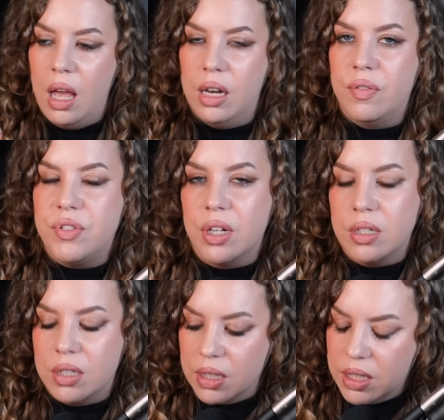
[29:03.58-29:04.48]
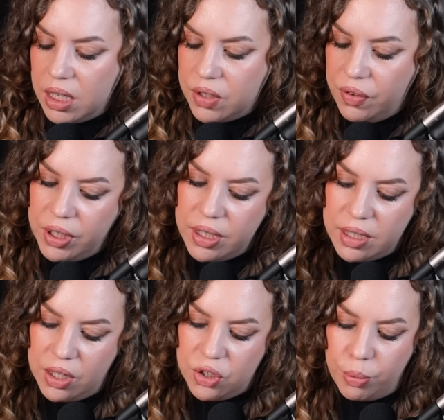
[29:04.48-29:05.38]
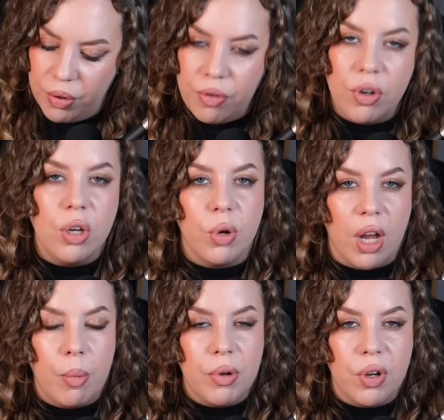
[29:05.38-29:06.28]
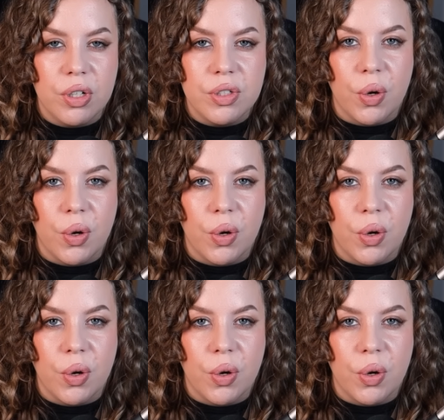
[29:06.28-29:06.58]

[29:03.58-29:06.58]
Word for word: And if done successfully, stage number three would happen on its